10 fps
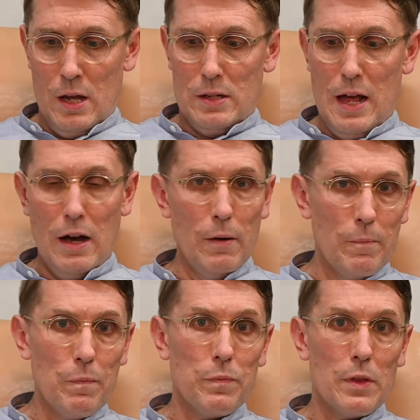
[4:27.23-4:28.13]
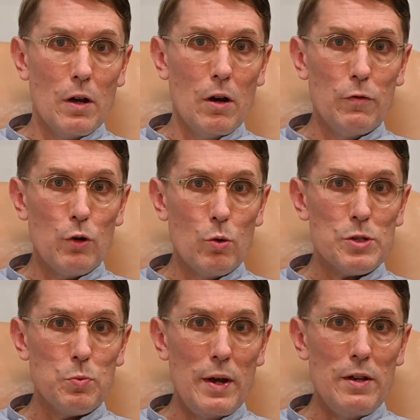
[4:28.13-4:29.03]
Now, of
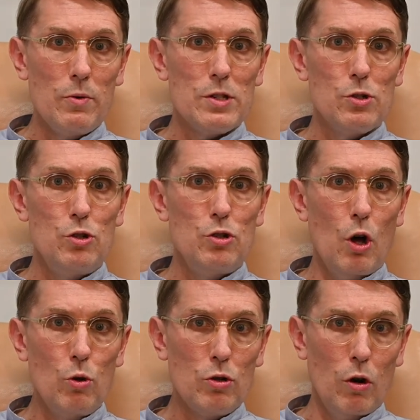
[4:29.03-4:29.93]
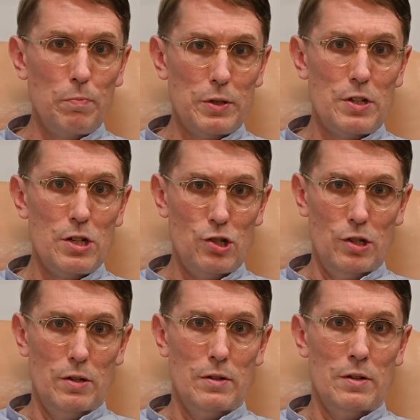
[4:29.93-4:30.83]
course, when there is no
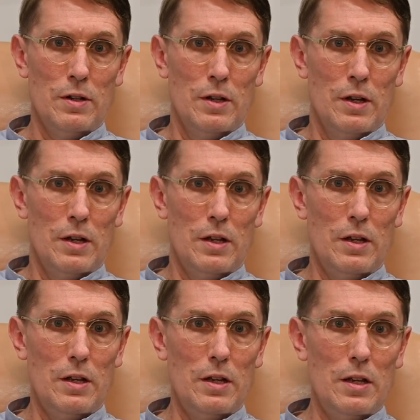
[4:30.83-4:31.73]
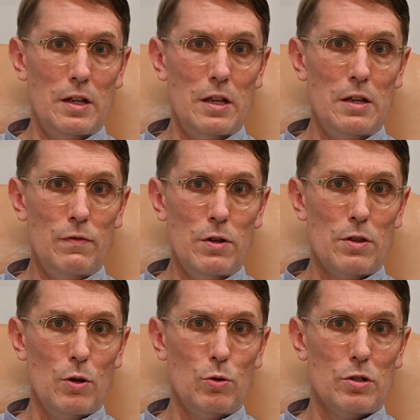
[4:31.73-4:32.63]
competition, even
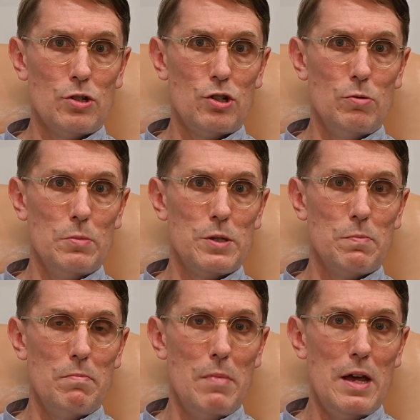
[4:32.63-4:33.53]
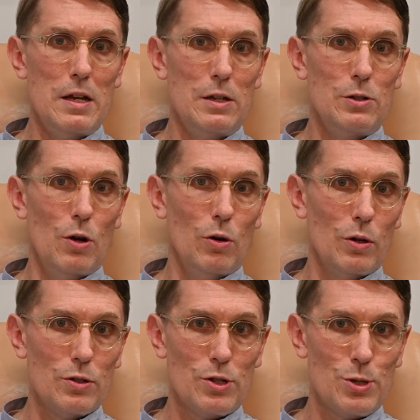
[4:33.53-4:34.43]
though consumers may
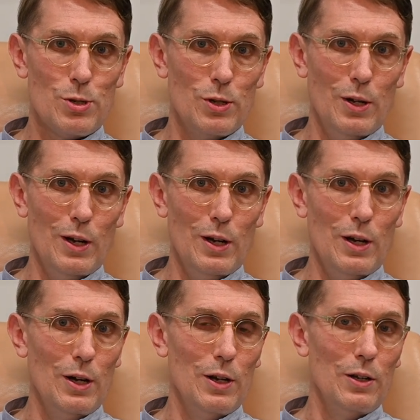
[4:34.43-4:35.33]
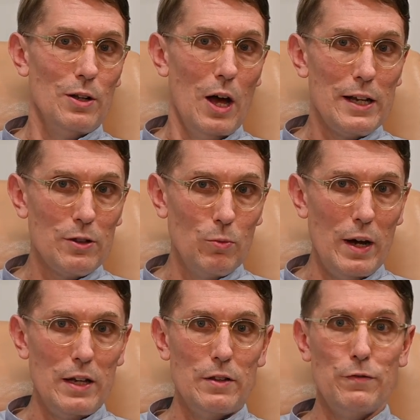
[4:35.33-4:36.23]
not like the
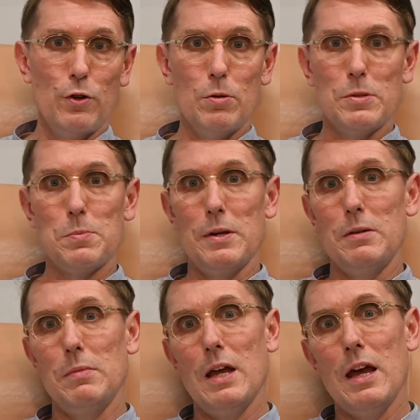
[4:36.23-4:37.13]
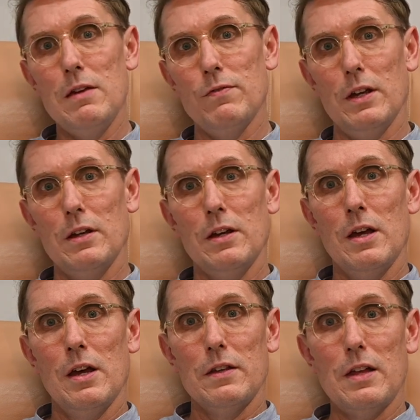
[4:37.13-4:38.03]
way the firm has been behaving,
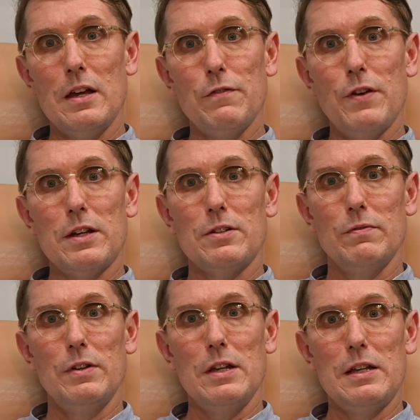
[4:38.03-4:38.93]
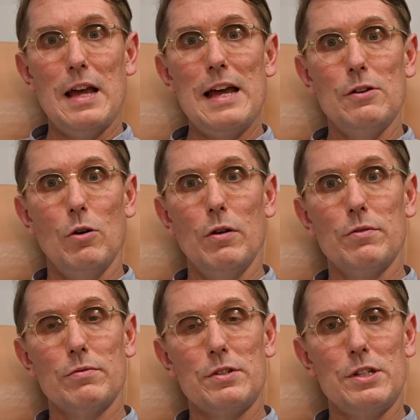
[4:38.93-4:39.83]
they effectively cannot
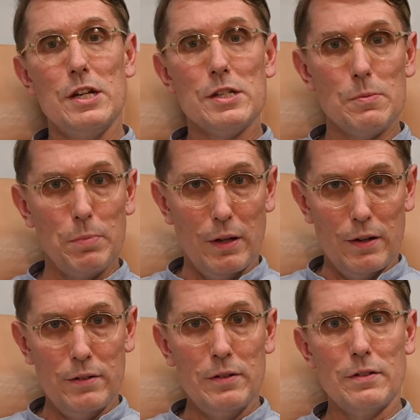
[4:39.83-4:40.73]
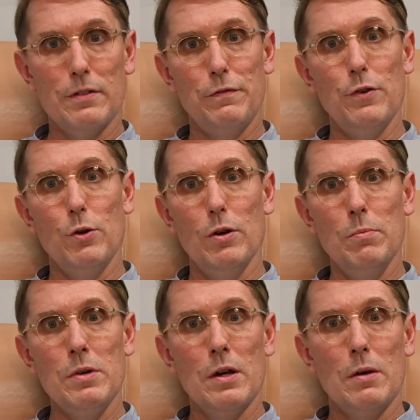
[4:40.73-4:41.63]
discipline the
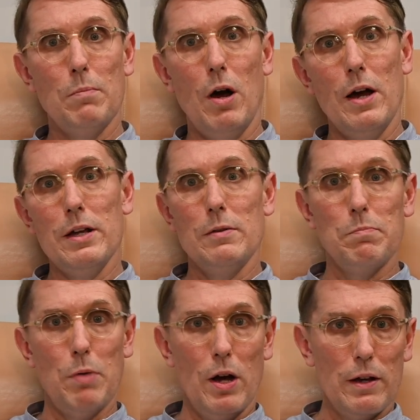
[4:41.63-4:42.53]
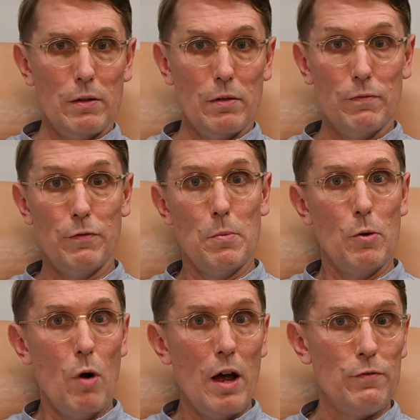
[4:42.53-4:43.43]
firm by buying from a
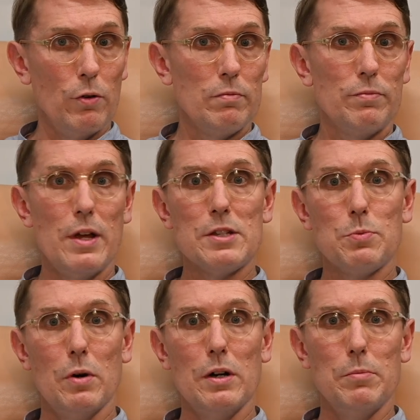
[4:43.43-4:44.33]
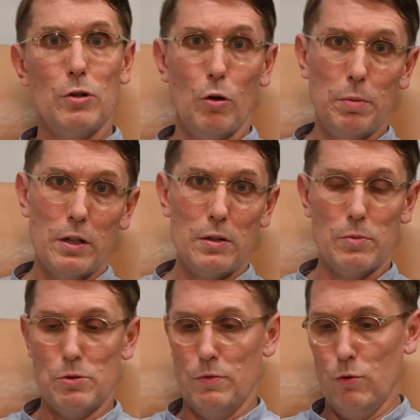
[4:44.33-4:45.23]
rival. That's why monopoly,
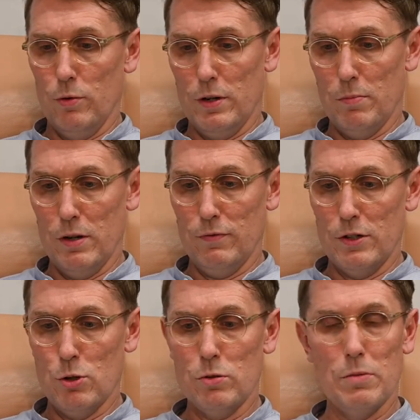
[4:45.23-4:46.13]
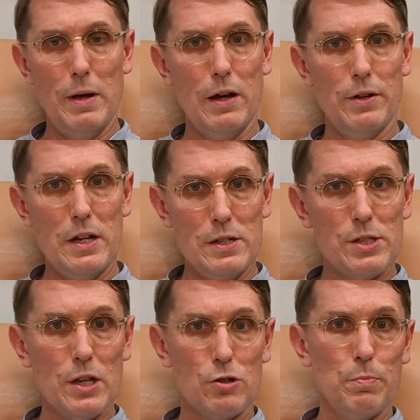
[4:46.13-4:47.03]
which we've already briefly talked about, is
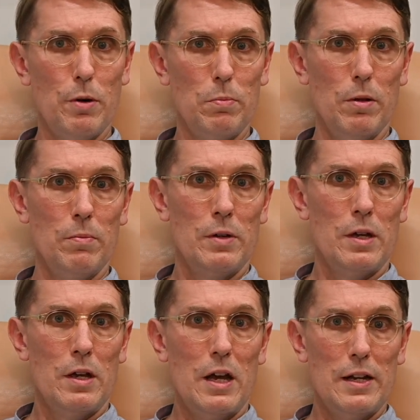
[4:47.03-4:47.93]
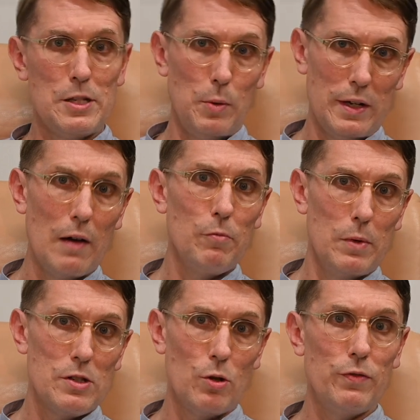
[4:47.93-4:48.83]
such a problem. And that's why
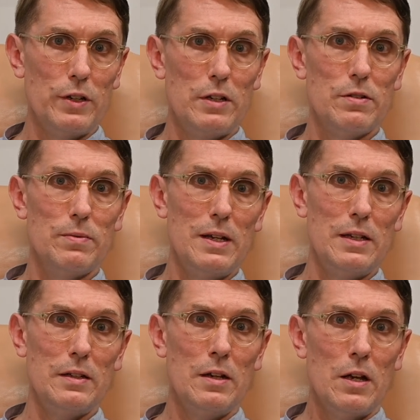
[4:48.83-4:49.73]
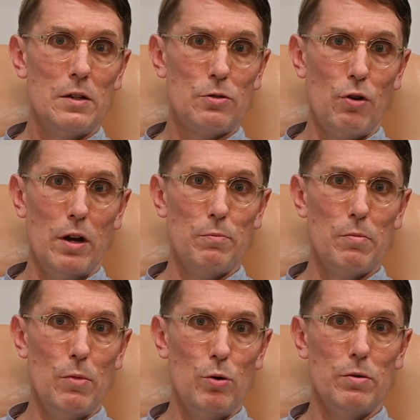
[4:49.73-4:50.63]
governments often intervene to try and
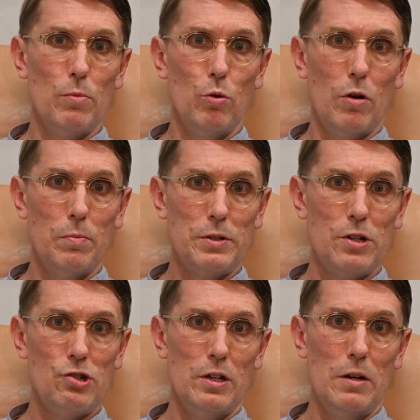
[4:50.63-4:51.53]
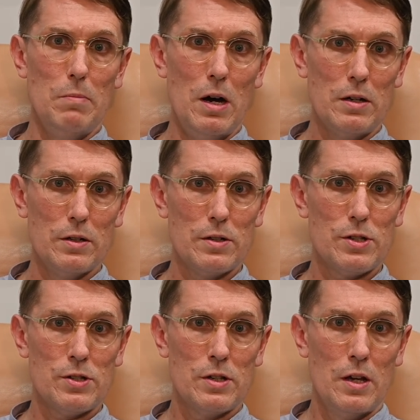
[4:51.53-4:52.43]
promote more competition in
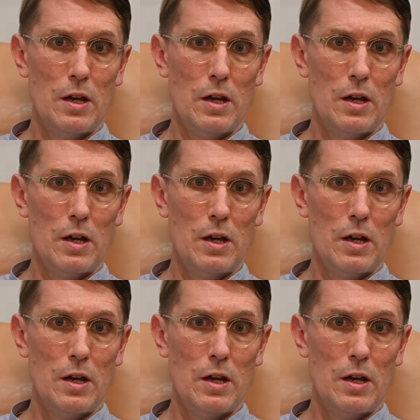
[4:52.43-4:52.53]
markets.